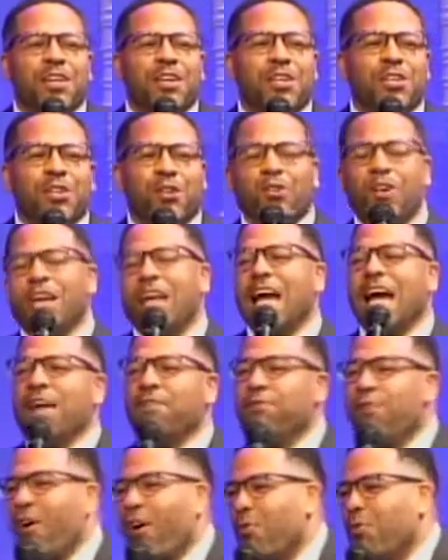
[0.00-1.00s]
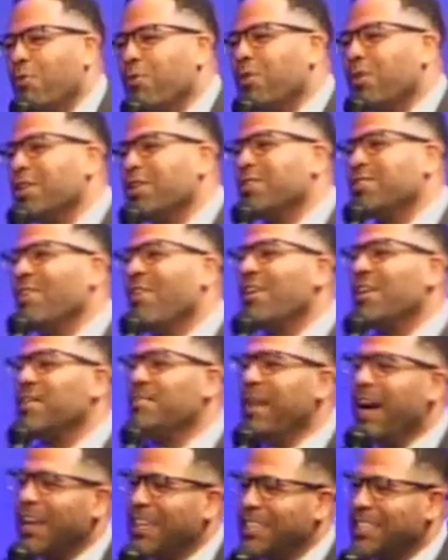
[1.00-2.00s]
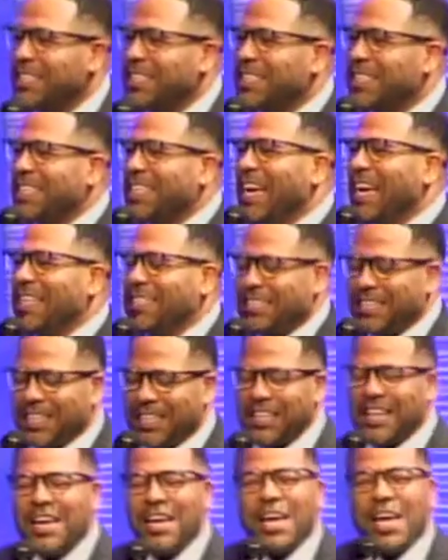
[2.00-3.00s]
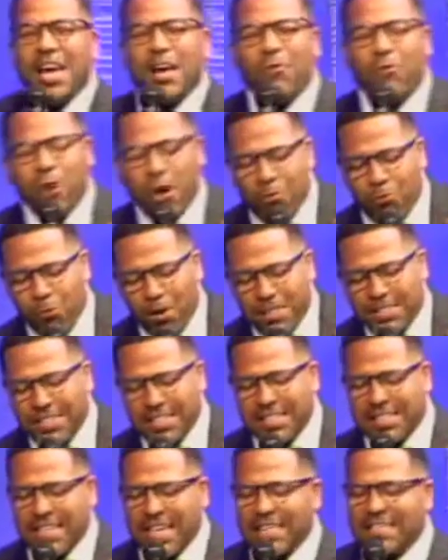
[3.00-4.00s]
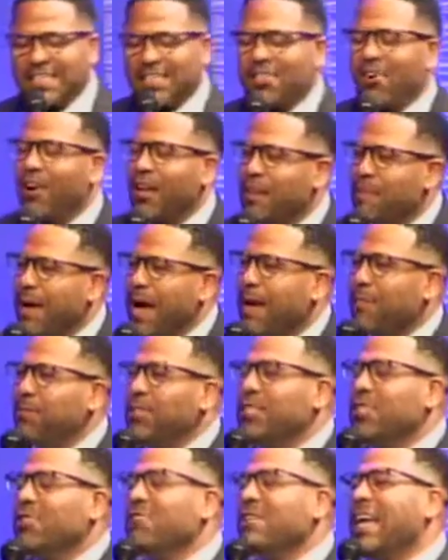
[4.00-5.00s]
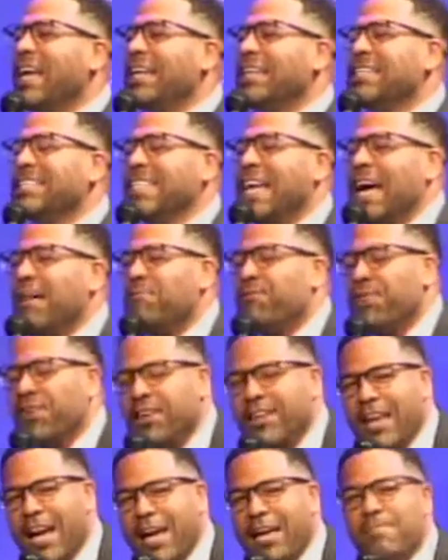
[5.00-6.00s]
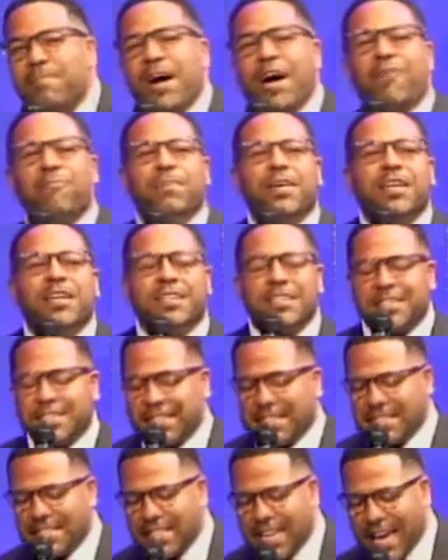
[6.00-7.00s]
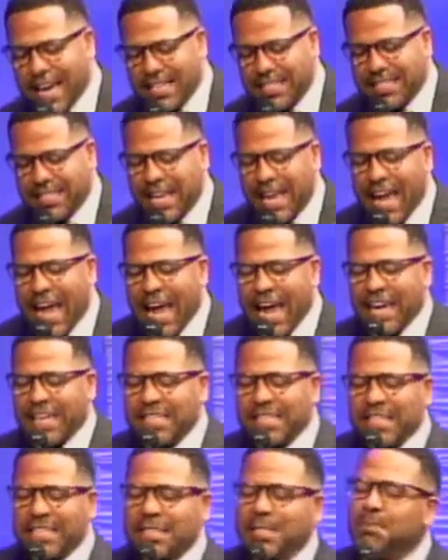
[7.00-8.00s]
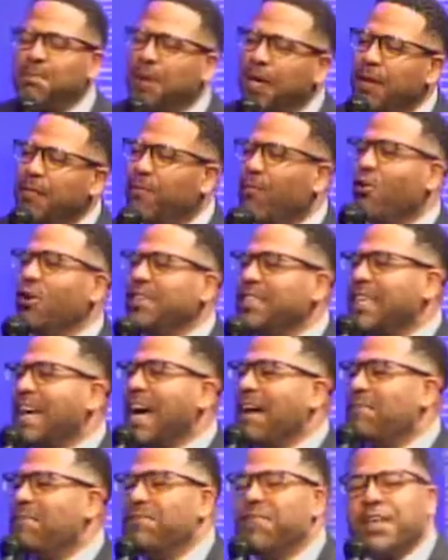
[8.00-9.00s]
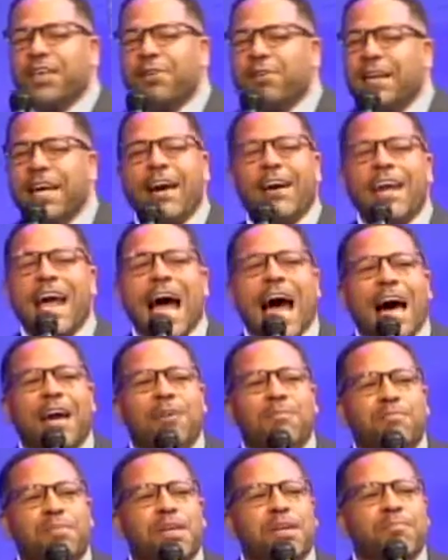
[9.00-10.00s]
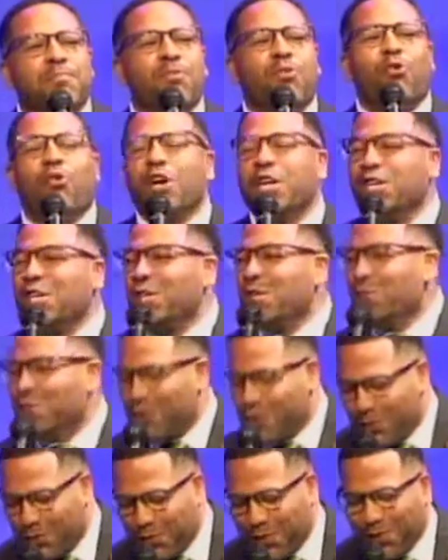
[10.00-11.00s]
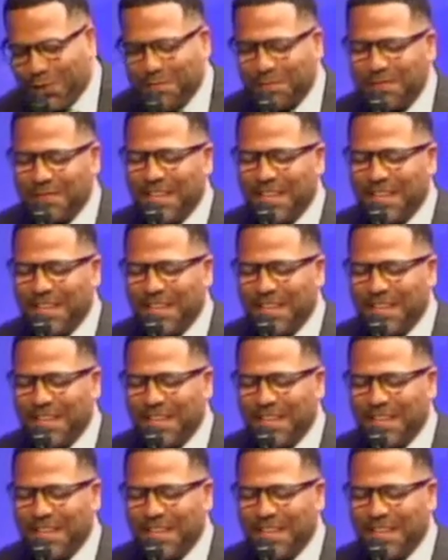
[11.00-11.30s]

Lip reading: You know, in life, all we want to talk about is success and what success is all about. But you need to stop figuring out about being a success and just spend more time figuring out how to be more useful.